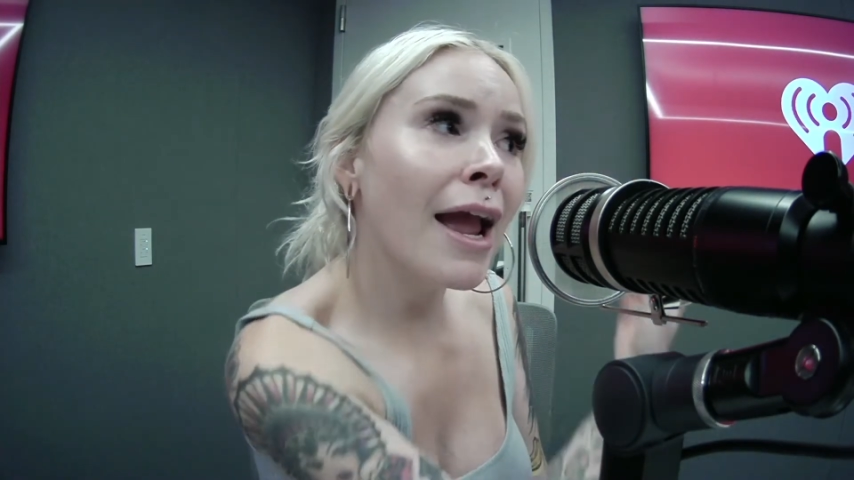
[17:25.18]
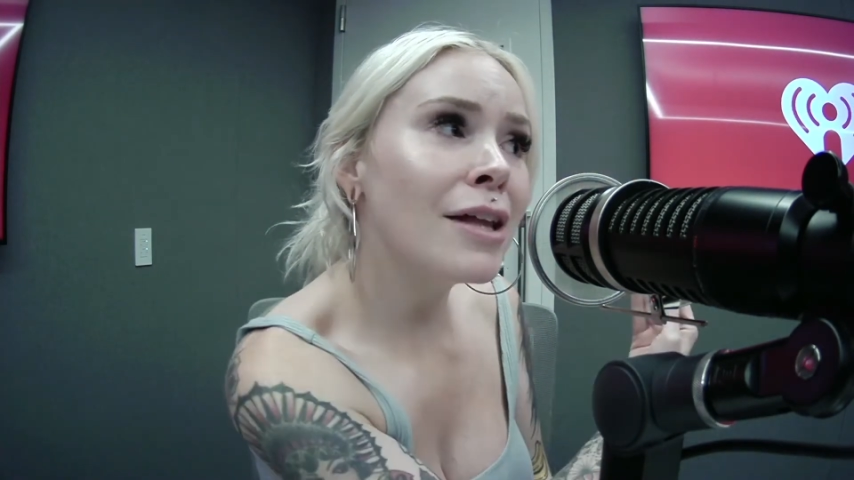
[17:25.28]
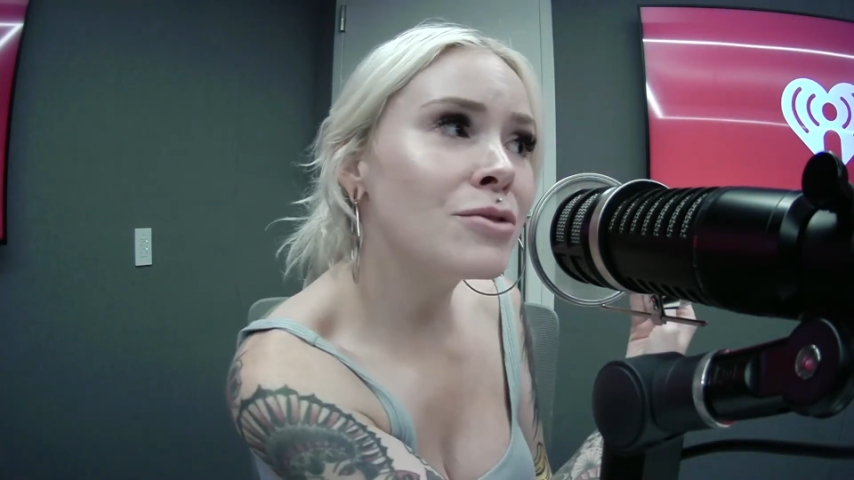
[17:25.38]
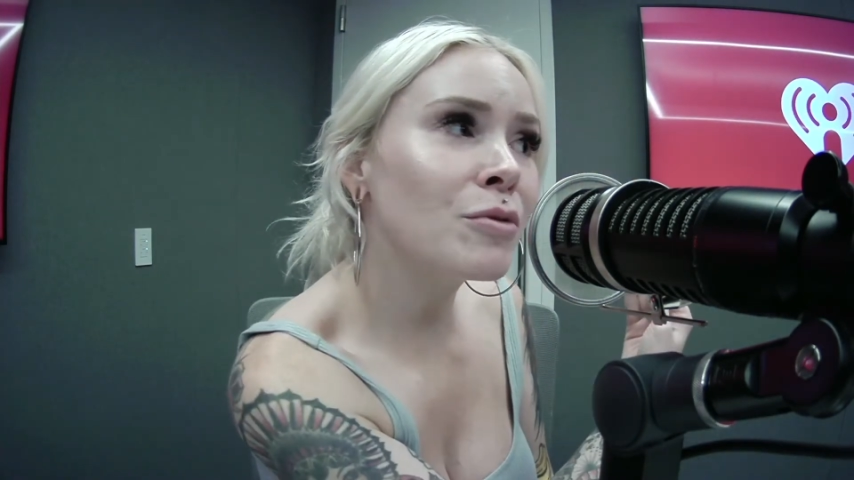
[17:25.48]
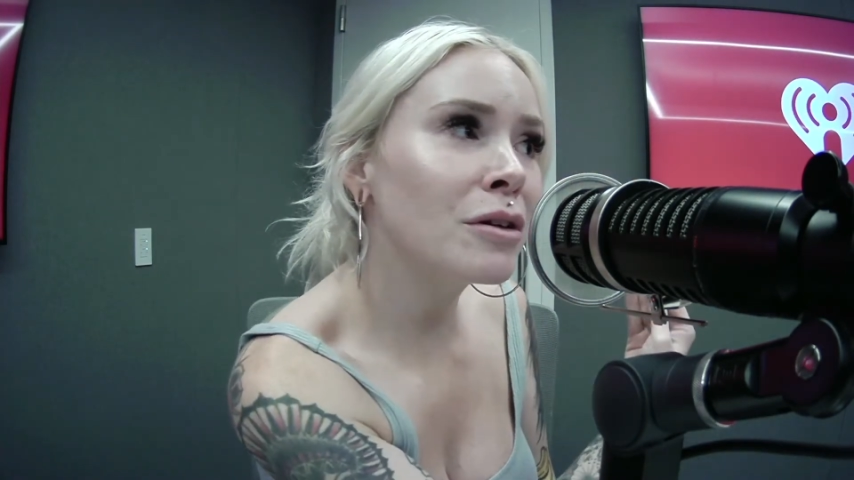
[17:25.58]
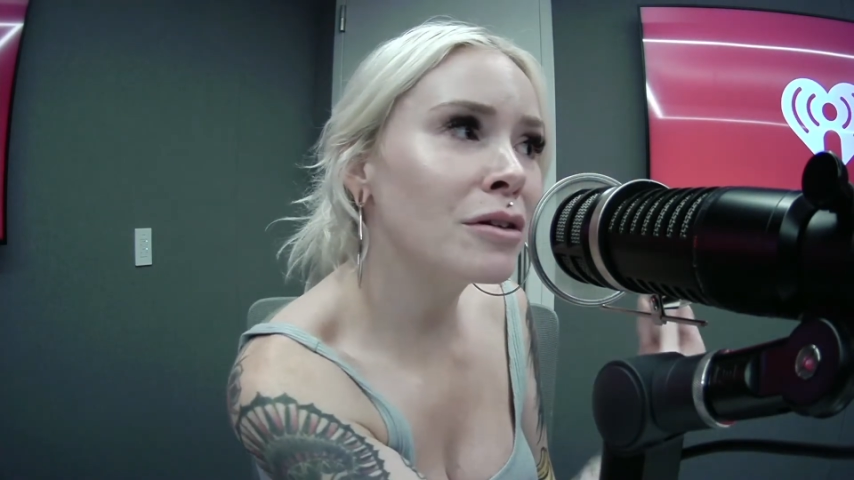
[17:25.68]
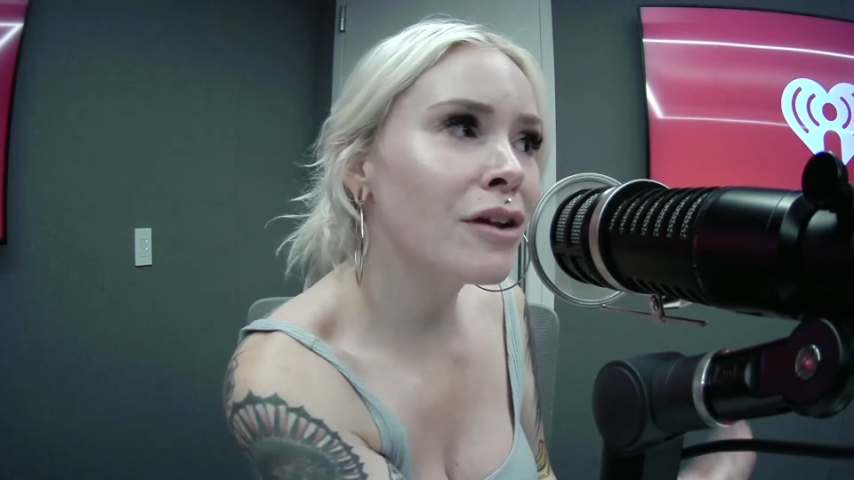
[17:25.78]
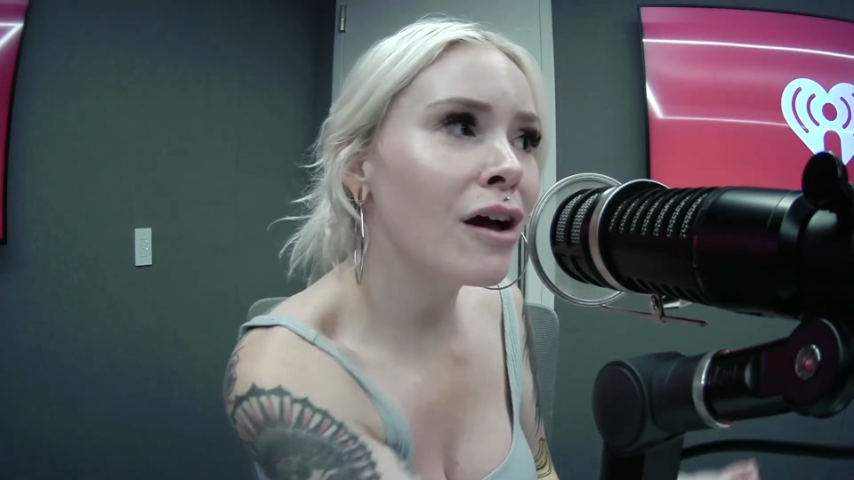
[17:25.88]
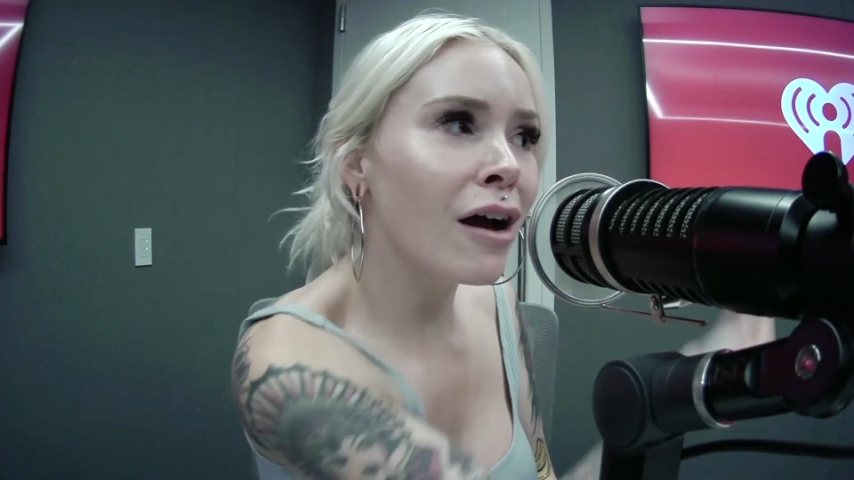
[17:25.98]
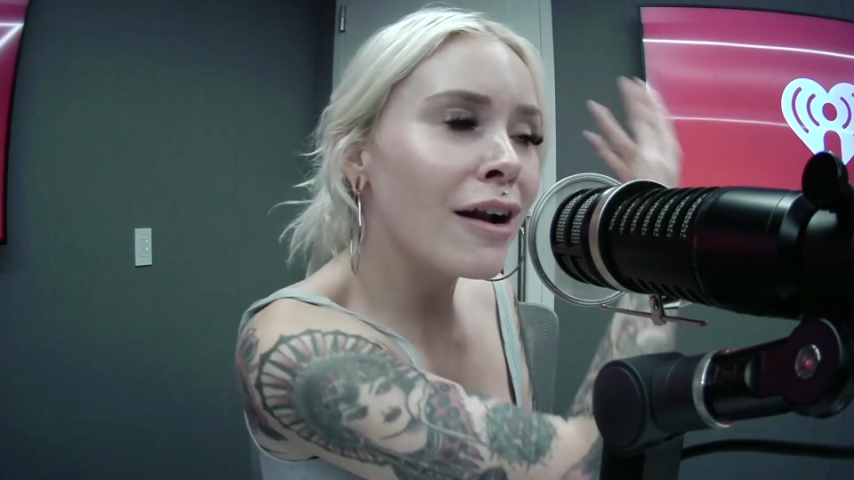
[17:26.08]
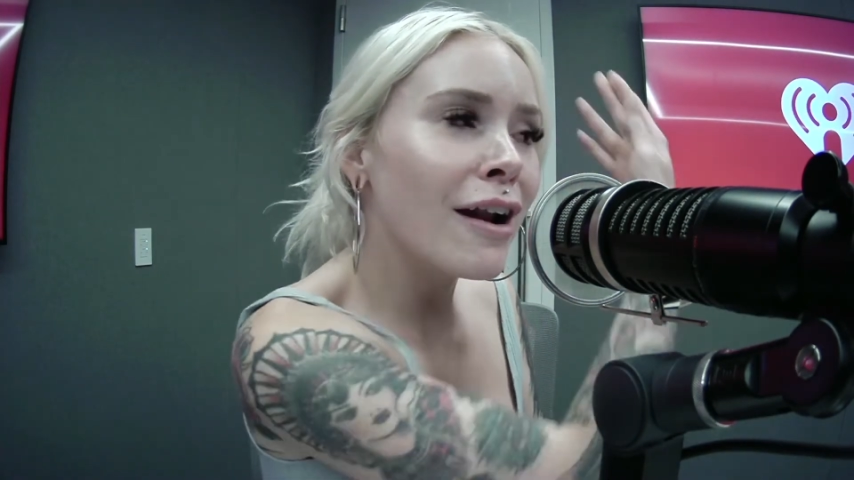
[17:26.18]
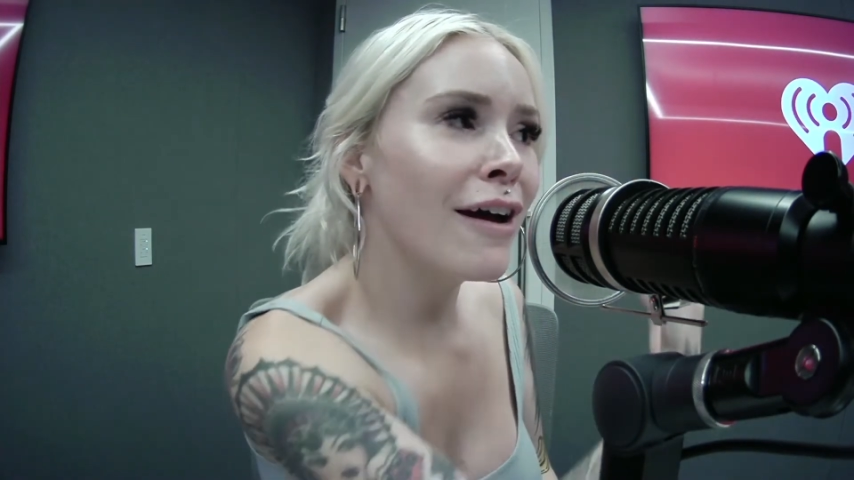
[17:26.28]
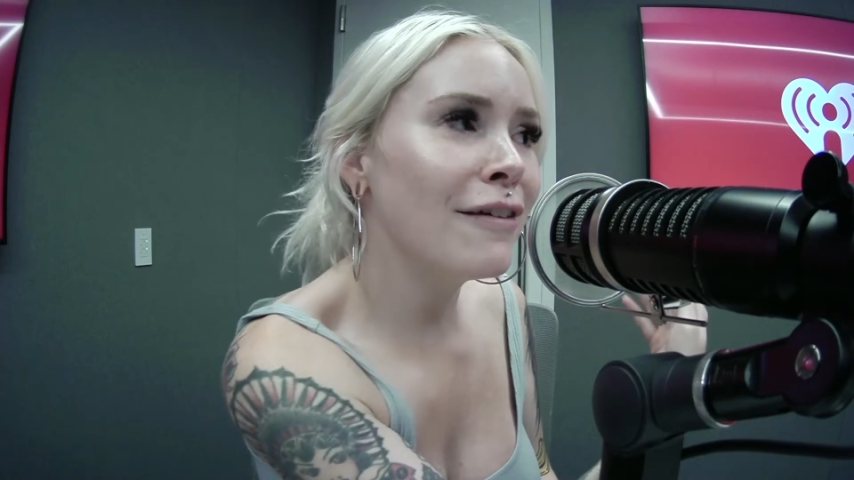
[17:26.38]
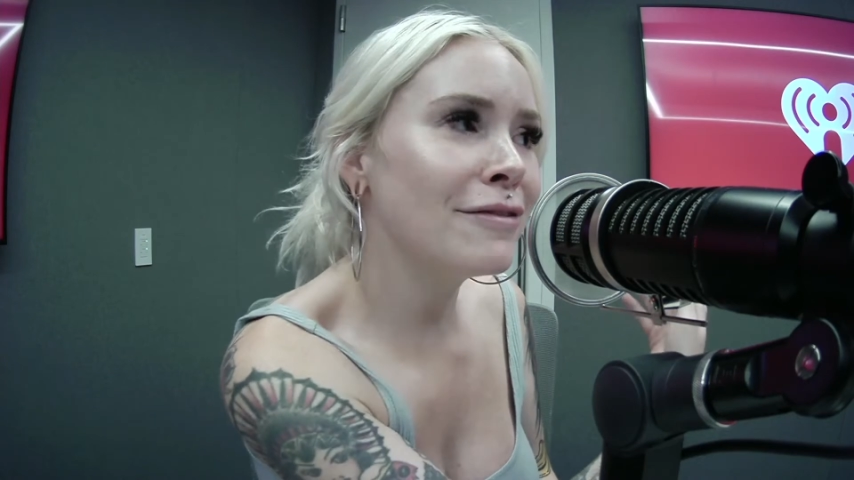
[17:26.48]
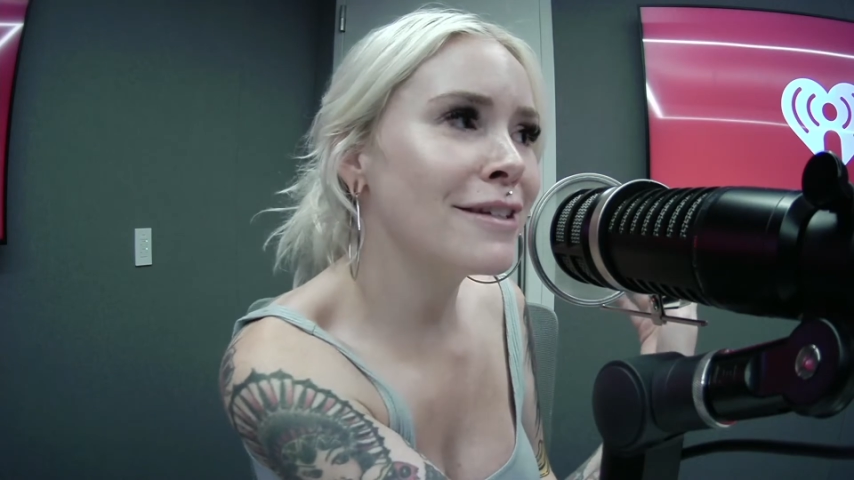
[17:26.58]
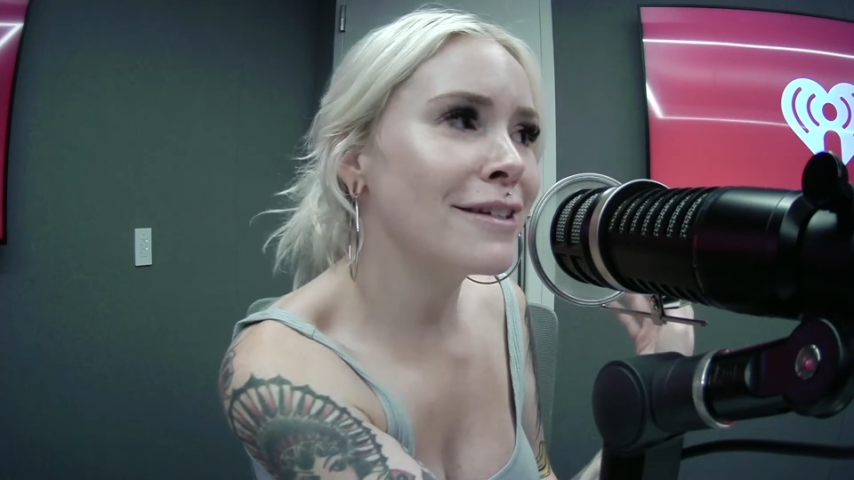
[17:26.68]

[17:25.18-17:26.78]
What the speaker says: weren't long enough to